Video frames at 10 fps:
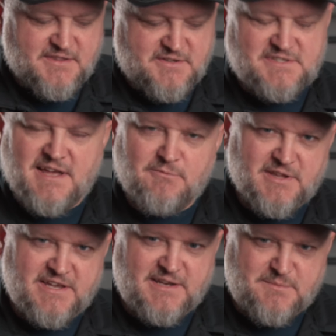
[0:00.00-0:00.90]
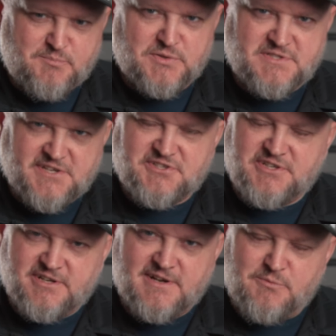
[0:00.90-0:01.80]
there's not really any
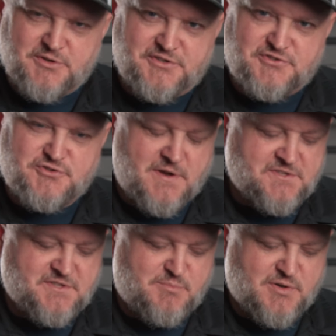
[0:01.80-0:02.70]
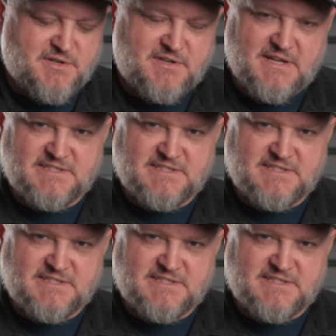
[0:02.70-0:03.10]
protection here. I wouldn't trust to put